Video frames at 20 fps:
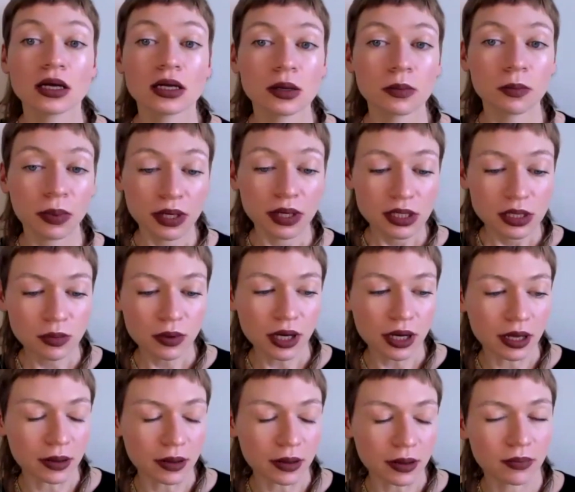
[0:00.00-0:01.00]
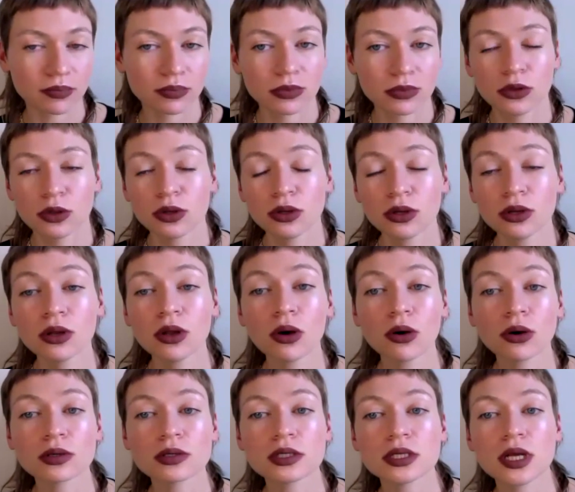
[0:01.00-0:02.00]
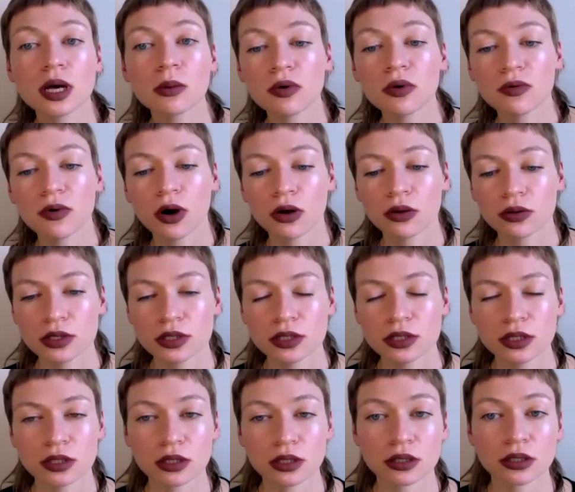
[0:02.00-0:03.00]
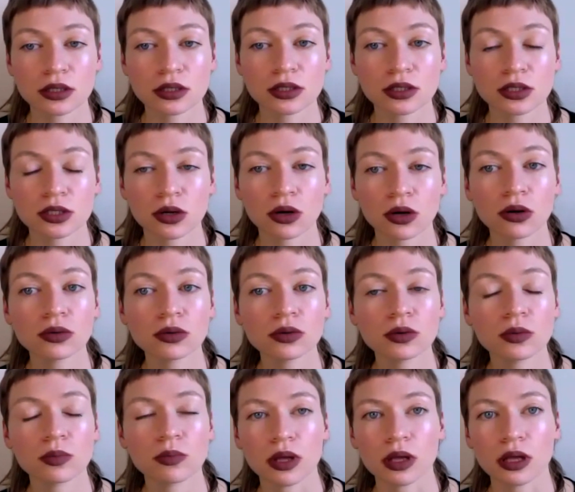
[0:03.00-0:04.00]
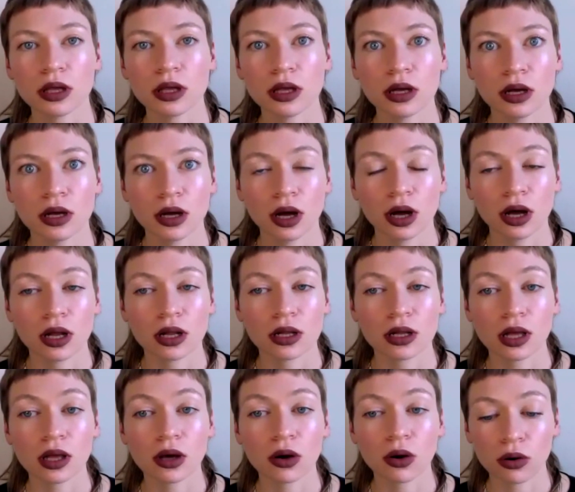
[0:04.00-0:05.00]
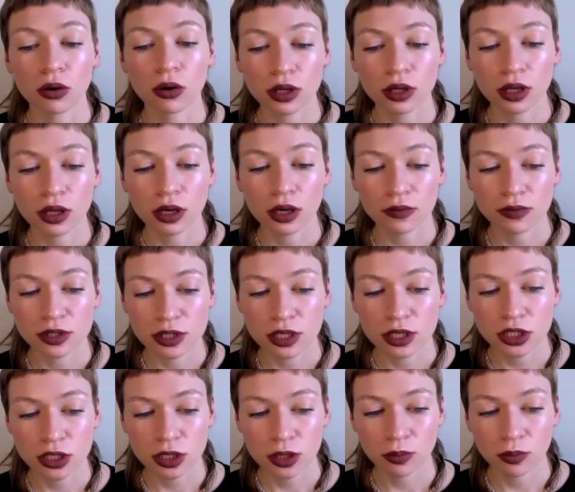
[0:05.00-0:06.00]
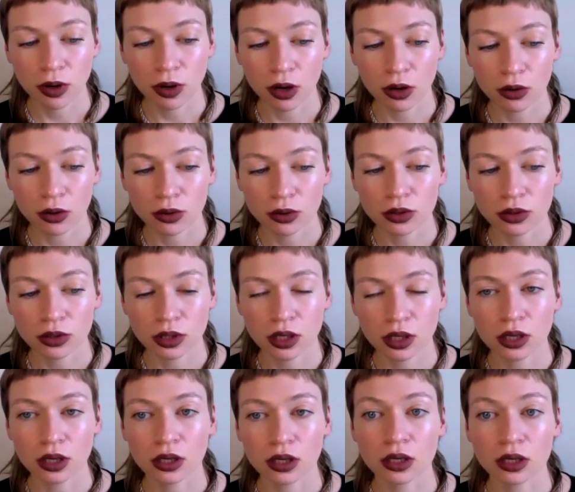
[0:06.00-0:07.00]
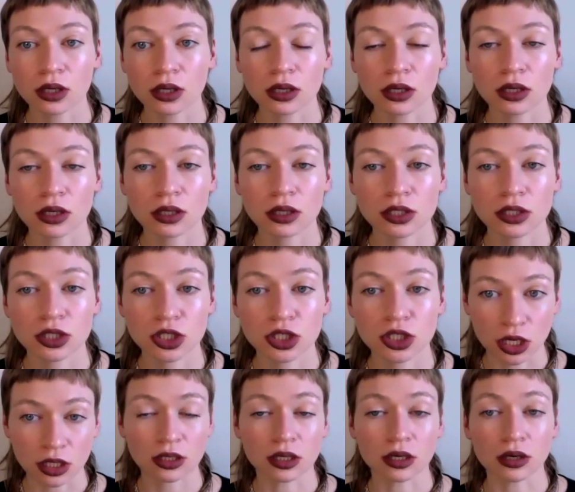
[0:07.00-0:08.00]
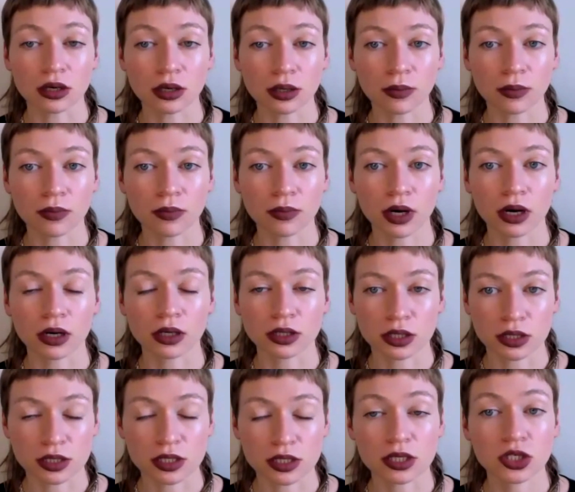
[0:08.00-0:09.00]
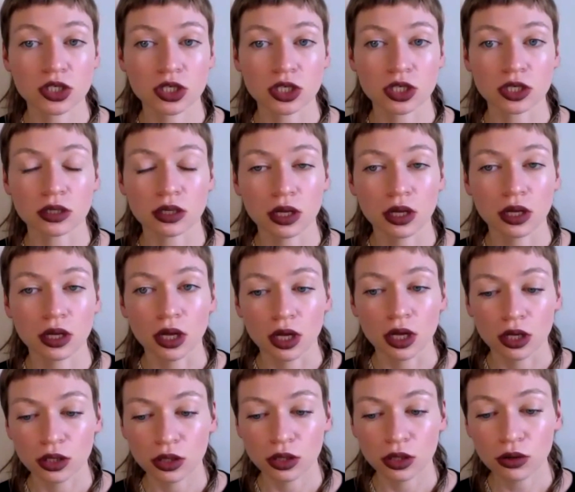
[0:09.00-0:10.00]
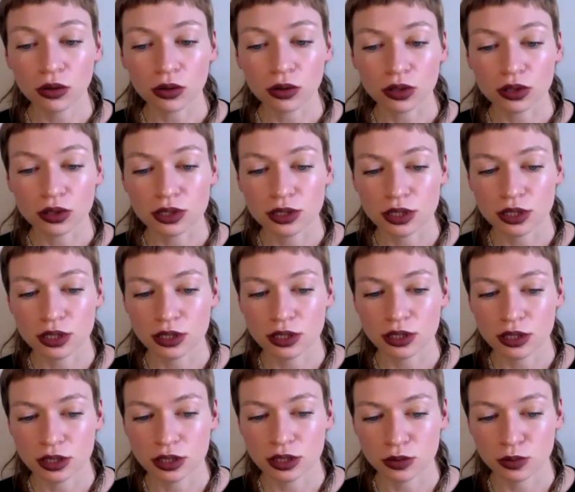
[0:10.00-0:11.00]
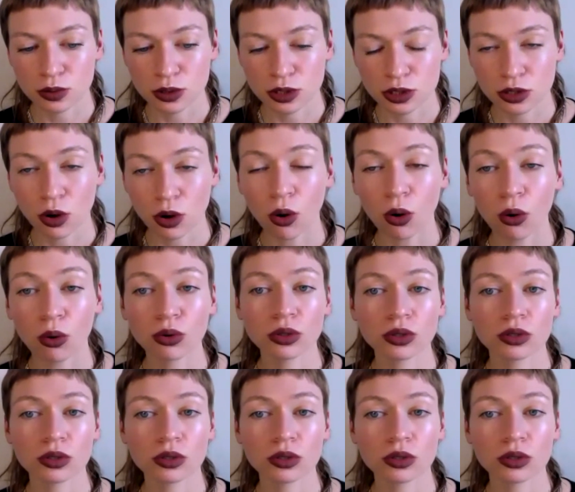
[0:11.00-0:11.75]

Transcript: By the way, do you know, some of our listeners told me, like on a conversation about gender transition, since this whole new